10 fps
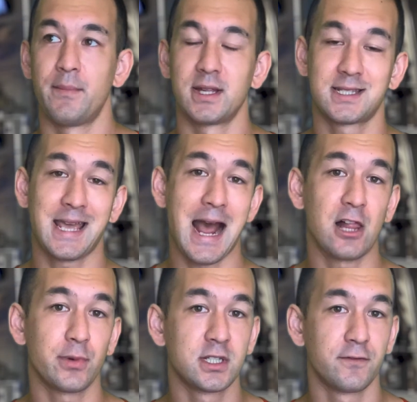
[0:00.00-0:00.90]
its
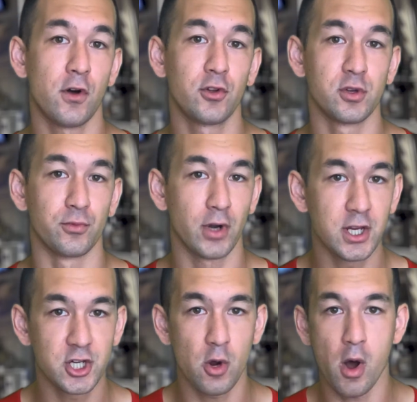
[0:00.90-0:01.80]
calorie to volume
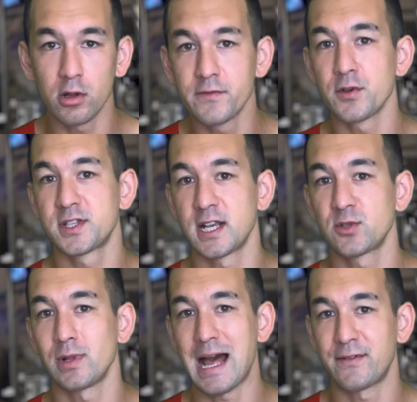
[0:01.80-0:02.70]
ratio, all of those
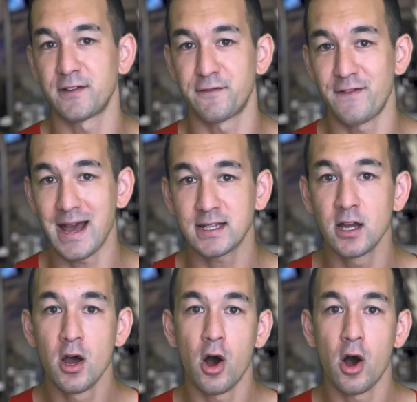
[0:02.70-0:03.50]
things will have an effect